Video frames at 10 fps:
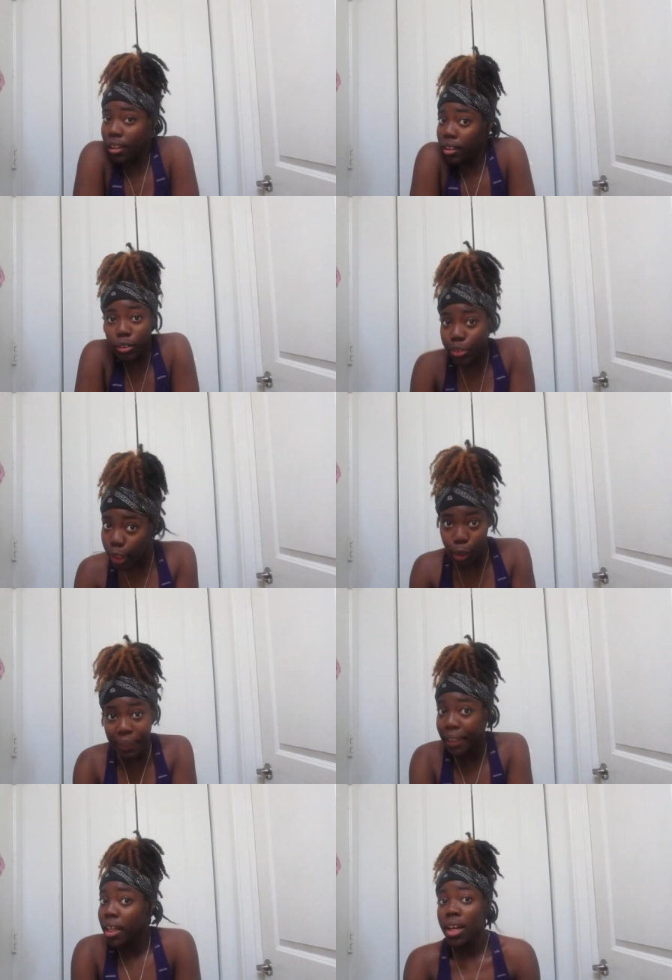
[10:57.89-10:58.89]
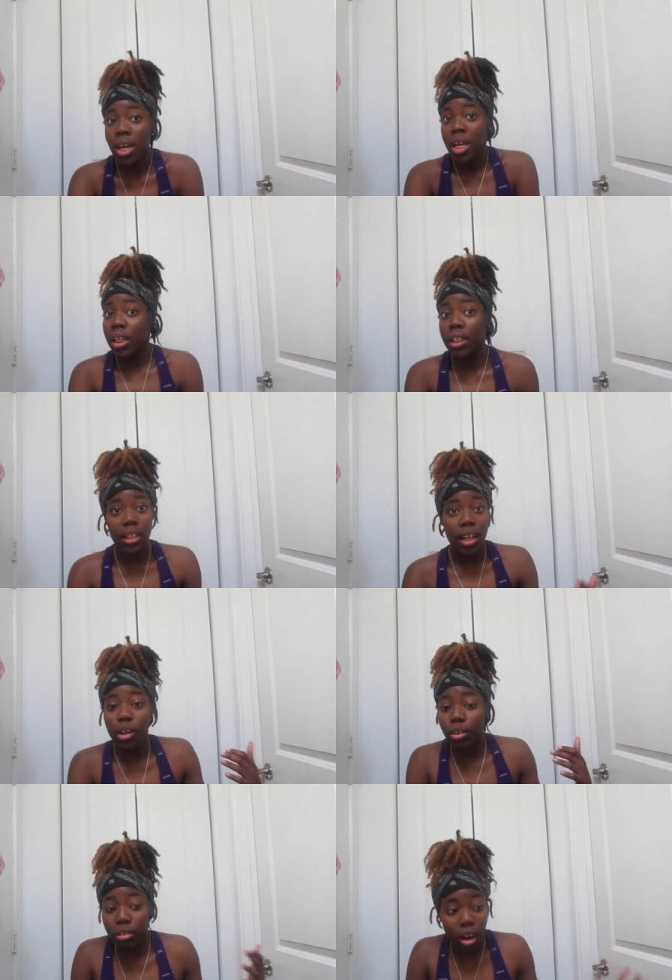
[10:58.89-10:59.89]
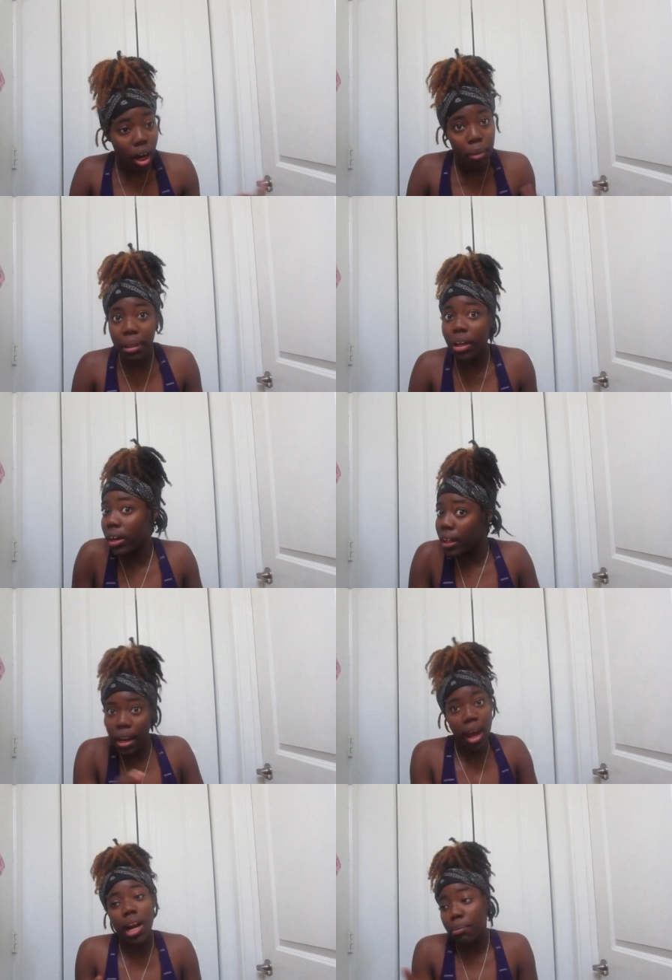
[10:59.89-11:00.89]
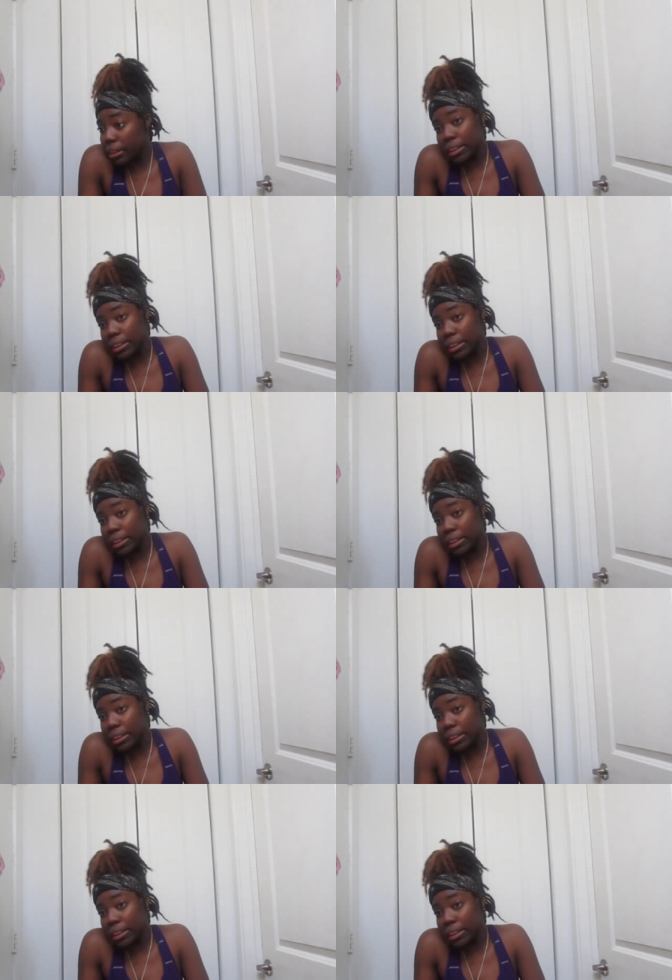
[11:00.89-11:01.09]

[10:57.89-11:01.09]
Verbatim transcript: you feel me? Either they gonna call me or they not, I'm gonna